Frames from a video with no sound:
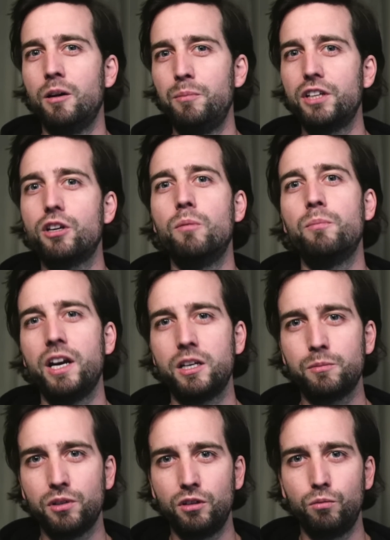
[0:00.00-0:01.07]
be
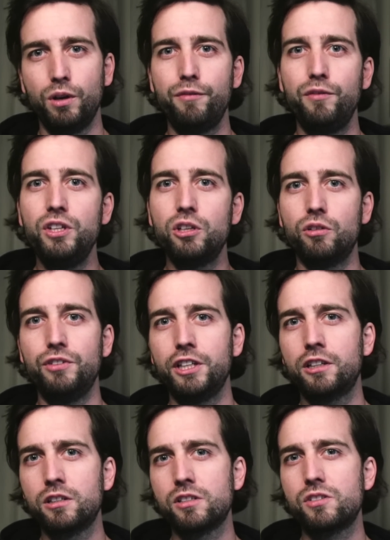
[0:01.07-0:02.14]
compatible with NIO
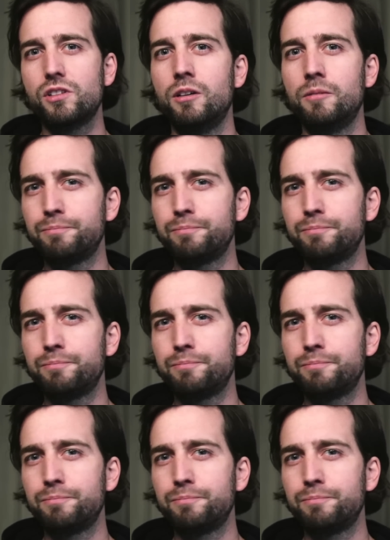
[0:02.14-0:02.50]
vehicles.